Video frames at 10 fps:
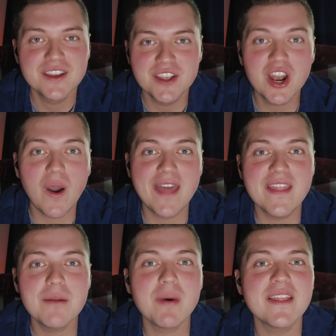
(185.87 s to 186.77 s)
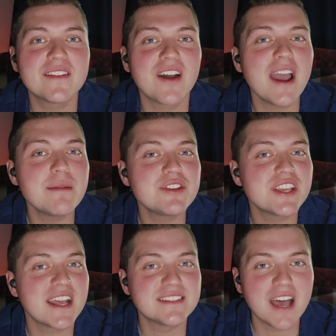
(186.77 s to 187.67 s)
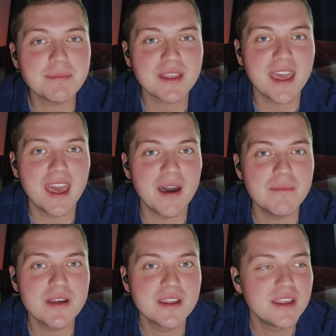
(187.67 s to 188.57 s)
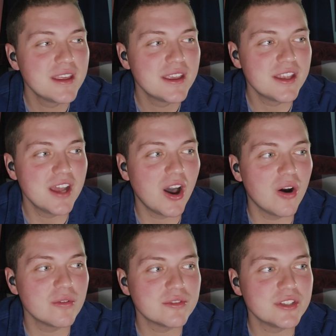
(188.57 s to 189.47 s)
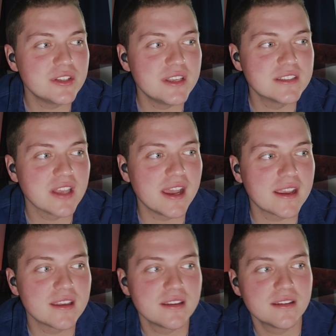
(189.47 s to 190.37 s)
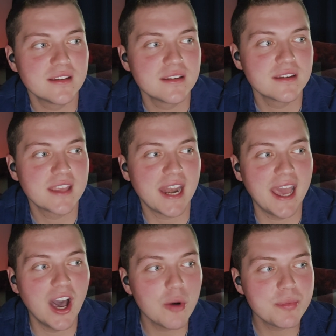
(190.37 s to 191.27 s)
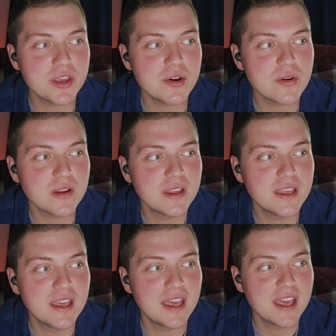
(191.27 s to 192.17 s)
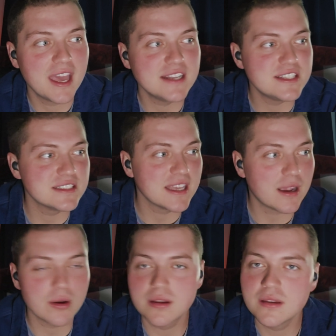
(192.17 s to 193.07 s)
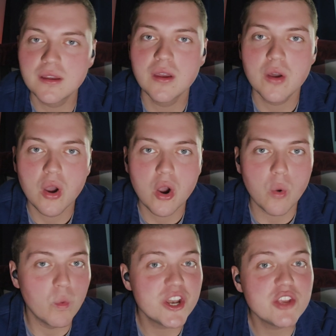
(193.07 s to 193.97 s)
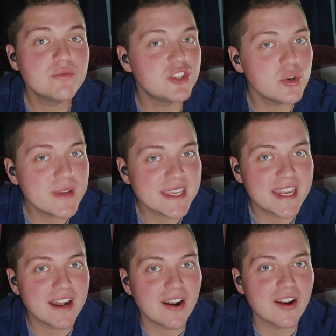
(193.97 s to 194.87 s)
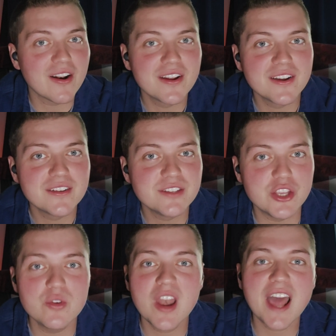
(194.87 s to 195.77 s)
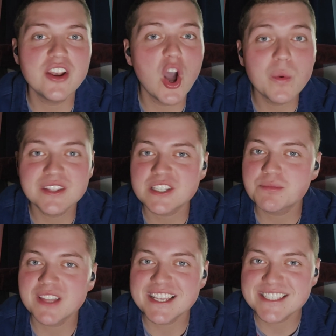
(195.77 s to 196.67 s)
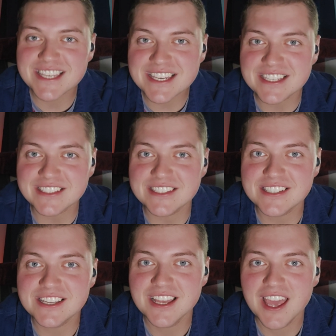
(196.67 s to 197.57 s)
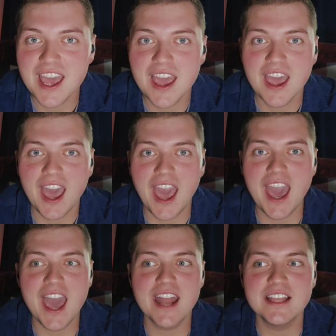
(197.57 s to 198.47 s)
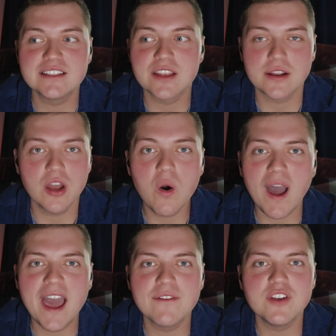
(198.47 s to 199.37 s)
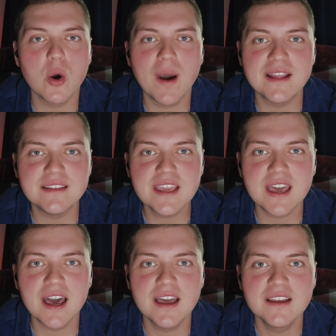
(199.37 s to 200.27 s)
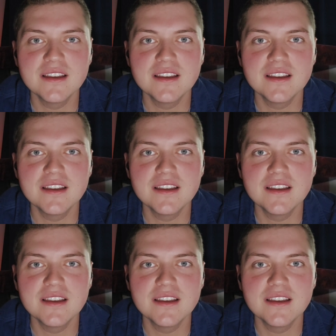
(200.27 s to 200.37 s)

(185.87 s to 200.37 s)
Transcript: And then by the time she gets up to him, he's like, can I help you? And she's like, what are you doing here? Do you not know what this place is? And he's like, no, I have no idea.